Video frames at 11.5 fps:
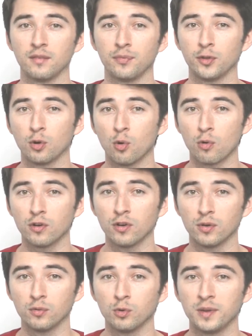the quarter
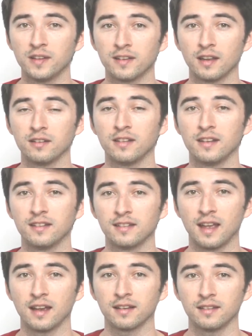note will be set to the
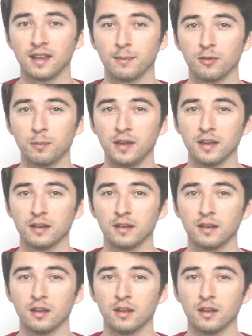exact same speed.